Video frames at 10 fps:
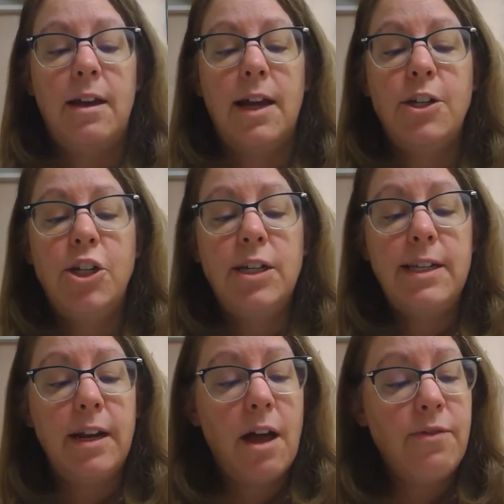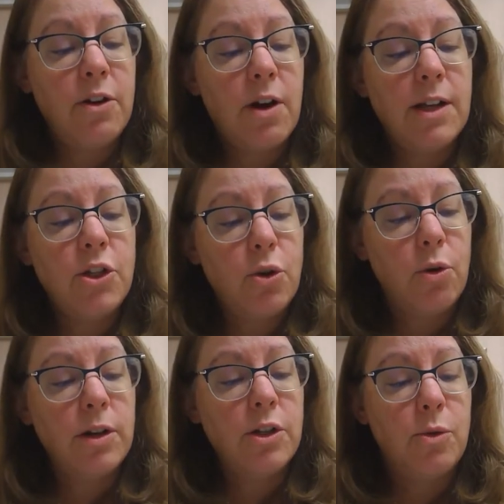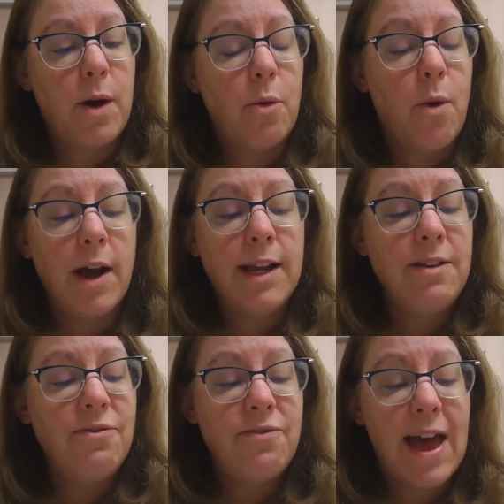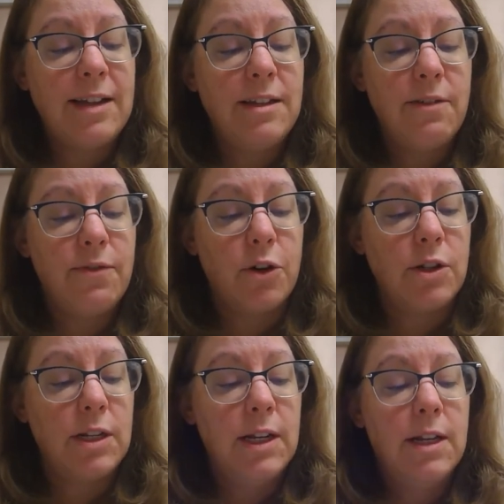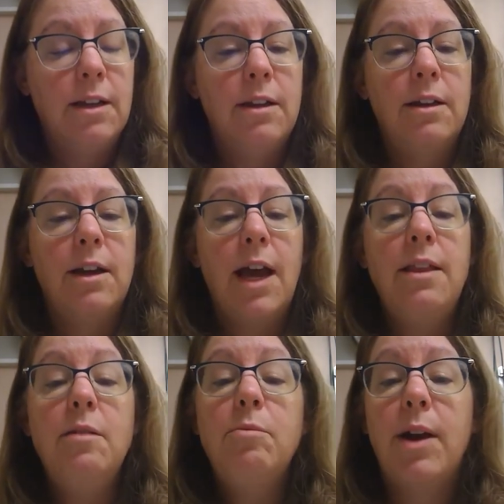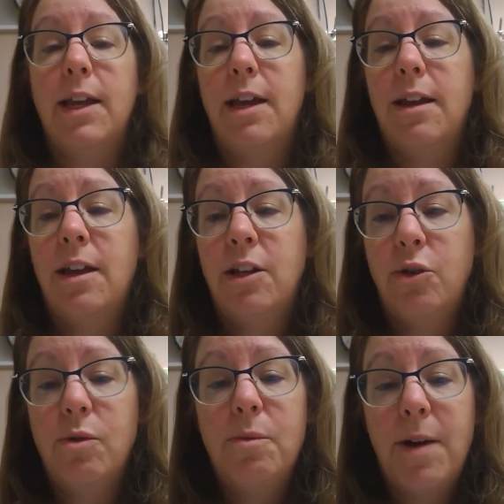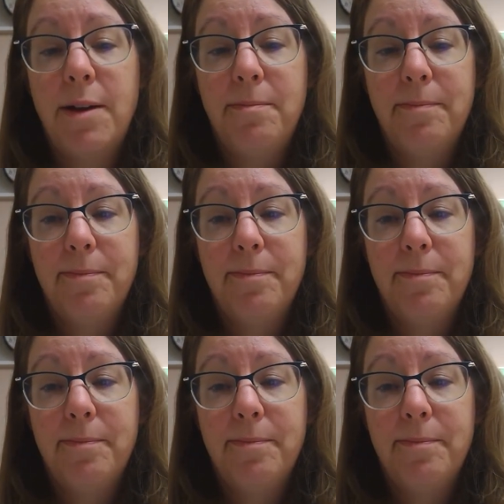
and she set off across Toric Square, walking fast at first, and then breaking into a run.